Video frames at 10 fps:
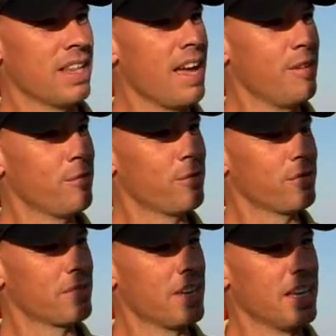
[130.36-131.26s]
by Jeff
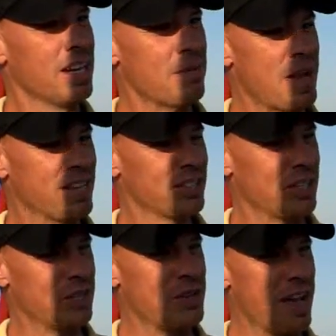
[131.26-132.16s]
Bailey. I'm
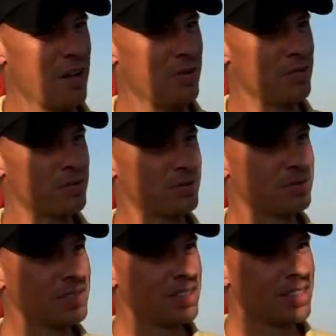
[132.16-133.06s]
asking you now,
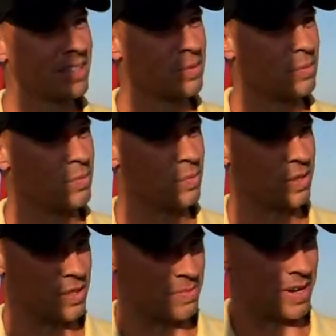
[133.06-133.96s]

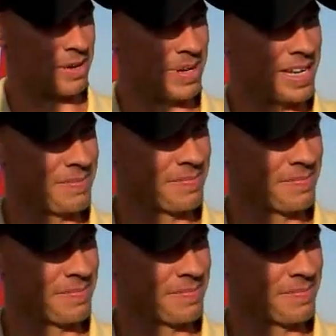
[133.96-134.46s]
will you marry me?